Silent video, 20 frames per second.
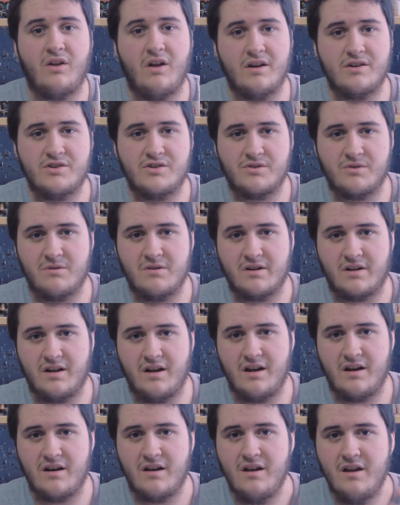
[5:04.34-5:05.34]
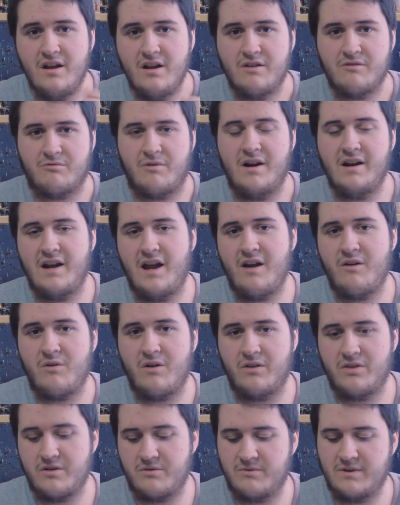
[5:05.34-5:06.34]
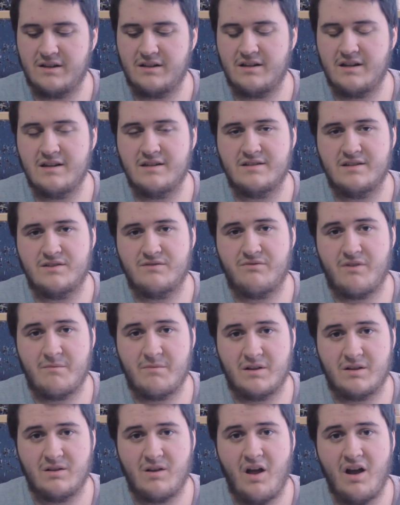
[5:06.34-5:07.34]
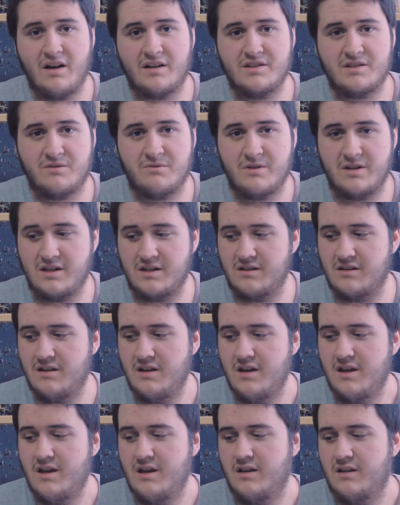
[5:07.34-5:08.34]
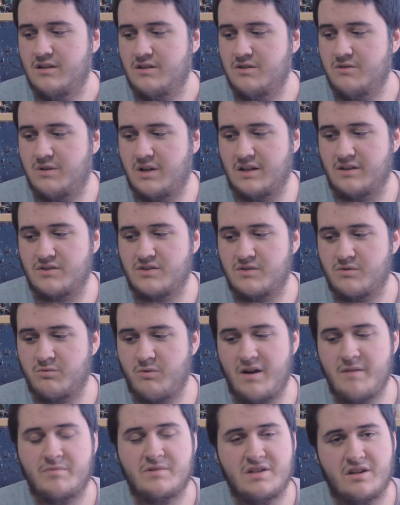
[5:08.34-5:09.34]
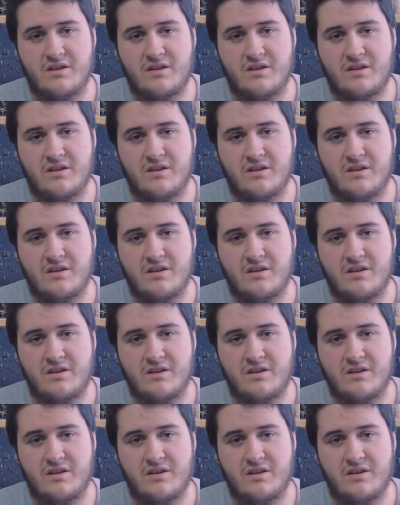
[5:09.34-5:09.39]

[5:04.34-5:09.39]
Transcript: launch shortcut. Right now all there really is from the lock screen, you can swipe